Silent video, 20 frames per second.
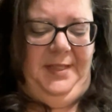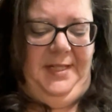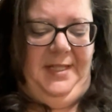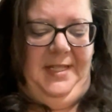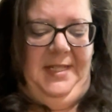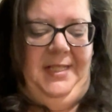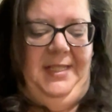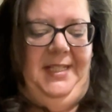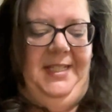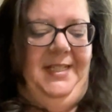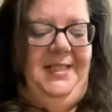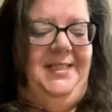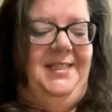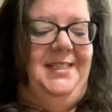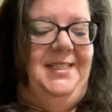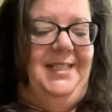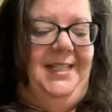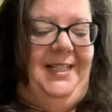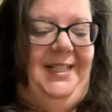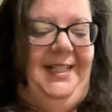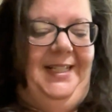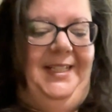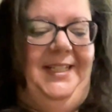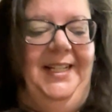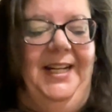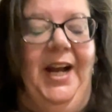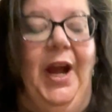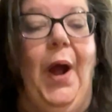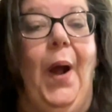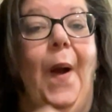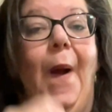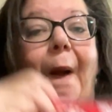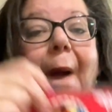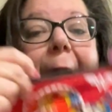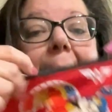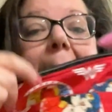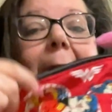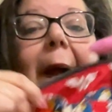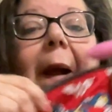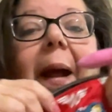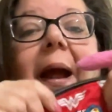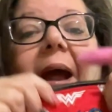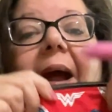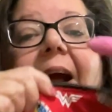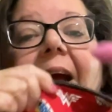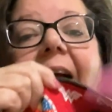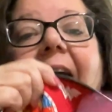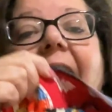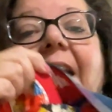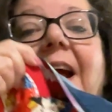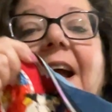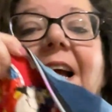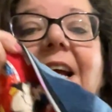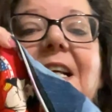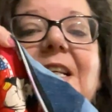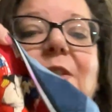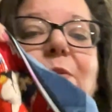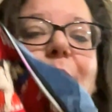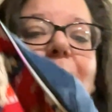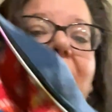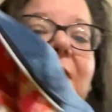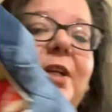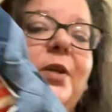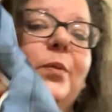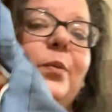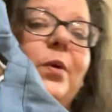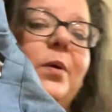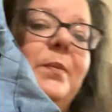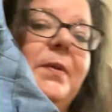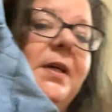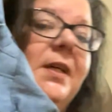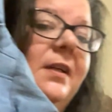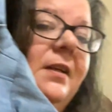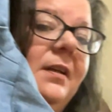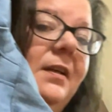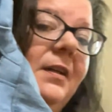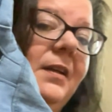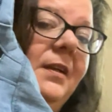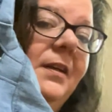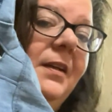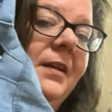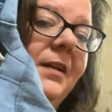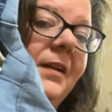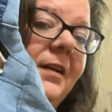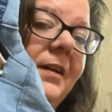And the inside is Wonder Woman.